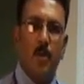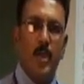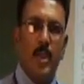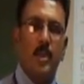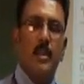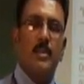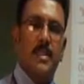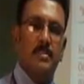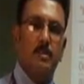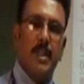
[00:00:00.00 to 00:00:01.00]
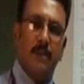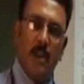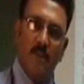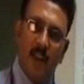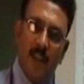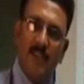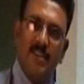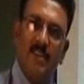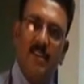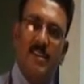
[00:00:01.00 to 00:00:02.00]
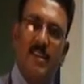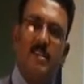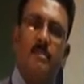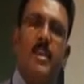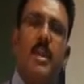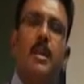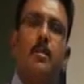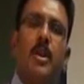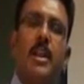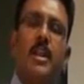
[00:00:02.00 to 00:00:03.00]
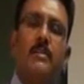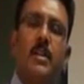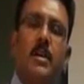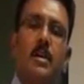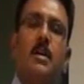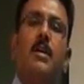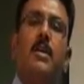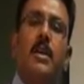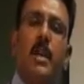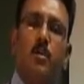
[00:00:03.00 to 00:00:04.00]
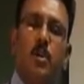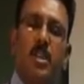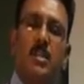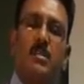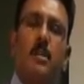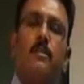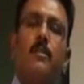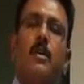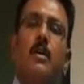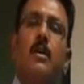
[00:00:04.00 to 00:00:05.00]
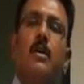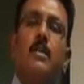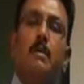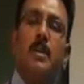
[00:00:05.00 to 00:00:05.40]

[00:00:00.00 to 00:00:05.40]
Okay, that's by the way of analyzing these things, we can able to identify the real worthiness of the